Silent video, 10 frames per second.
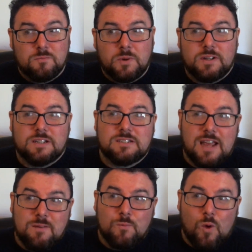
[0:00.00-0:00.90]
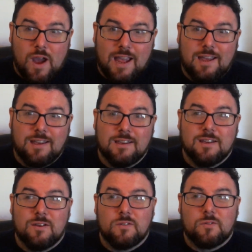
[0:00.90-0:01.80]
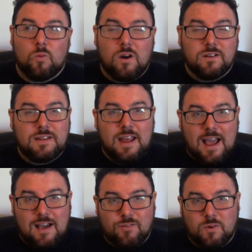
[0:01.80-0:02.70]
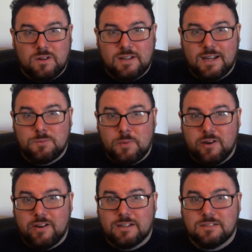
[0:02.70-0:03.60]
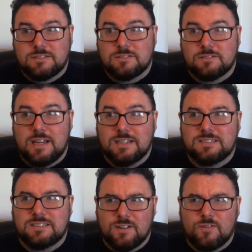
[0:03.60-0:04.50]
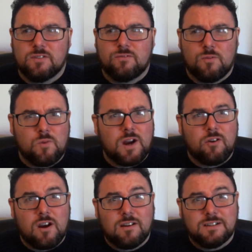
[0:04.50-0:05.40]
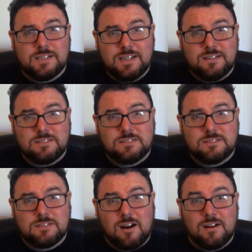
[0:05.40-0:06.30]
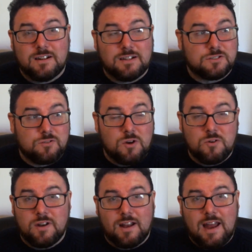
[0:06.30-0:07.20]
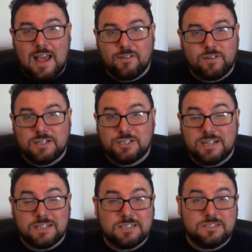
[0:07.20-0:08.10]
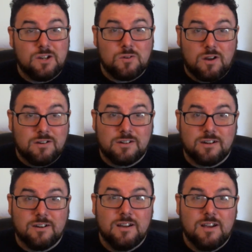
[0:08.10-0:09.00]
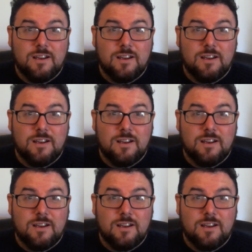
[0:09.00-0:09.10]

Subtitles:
But in the same way, what they have and what they experience is different from where Ireland is. Ireland has grown and heck of a lot of change. It's no longer